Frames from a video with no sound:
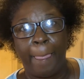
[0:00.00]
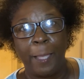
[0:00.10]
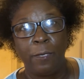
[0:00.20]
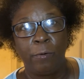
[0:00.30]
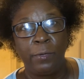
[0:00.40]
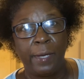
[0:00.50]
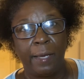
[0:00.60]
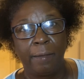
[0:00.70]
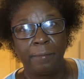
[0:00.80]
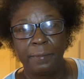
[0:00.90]
You know, you
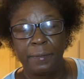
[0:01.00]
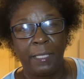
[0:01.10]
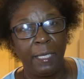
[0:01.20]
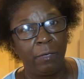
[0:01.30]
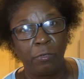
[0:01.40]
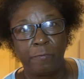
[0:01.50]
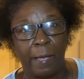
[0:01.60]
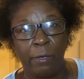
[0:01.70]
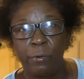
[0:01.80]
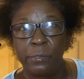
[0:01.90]
gotta clean those
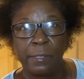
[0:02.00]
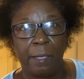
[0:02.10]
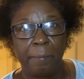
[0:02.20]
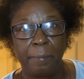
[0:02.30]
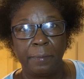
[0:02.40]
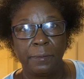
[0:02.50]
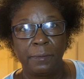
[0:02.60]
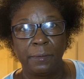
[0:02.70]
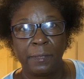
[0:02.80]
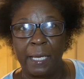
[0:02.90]
follicles up.
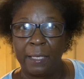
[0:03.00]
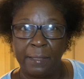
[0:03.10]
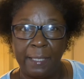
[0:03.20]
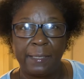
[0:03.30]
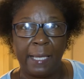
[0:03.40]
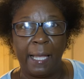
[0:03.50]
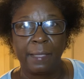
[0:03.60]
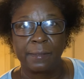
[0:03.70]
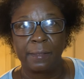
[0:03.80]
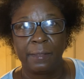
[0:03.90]
You gotta
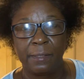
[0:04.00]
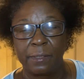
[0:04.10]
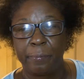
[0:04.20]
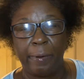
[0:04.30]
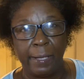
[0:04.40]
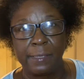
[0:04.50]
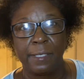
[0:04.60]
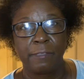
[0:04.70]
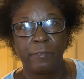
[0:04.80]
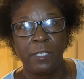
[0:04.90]
detox, and it's a
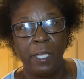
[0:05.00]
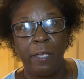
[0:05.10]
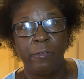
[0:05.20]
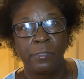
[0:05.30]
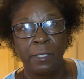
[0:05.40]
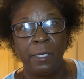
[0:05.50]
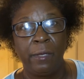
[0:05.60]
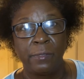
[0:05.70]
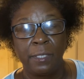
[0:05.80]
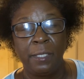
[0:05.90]
process for years and
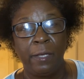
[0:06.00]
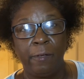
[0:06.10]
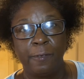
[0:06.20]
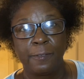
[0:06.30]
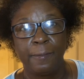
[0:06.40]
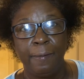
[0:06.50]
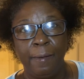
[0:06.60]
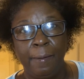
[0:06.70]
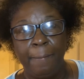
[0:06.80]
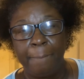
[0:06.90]
years and years.
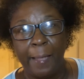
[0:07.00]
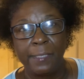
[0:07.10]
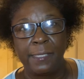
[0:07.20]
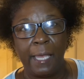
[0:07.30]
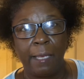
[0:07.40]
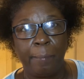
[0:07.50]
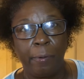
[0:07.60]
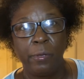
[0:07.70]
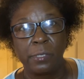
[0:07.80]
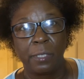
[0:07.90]
Not saying a
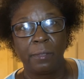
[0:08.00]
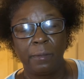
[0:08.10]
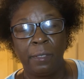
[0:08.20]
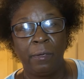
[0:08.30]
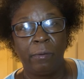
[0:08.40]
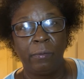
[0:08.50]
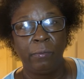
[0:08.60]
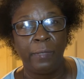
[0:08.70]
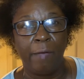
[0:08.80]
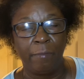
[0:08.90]
person,
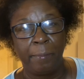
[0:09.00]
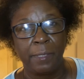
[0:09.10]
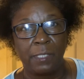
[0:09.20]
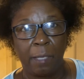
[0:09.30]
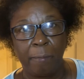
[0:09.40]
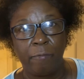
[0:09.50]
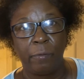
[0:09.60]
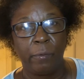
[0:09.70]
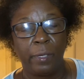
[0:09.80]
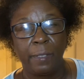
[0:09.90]
who never been sick before,